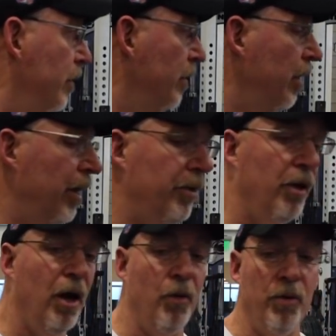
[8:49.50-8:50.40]

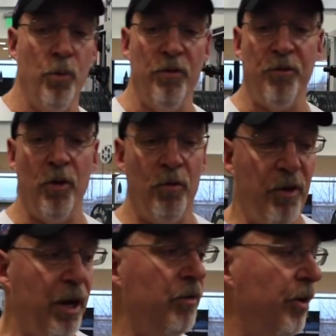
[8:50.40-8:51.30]
and we feel
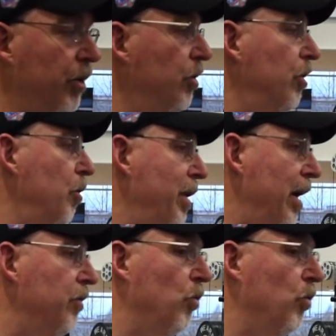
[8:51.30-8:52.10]
very, very good about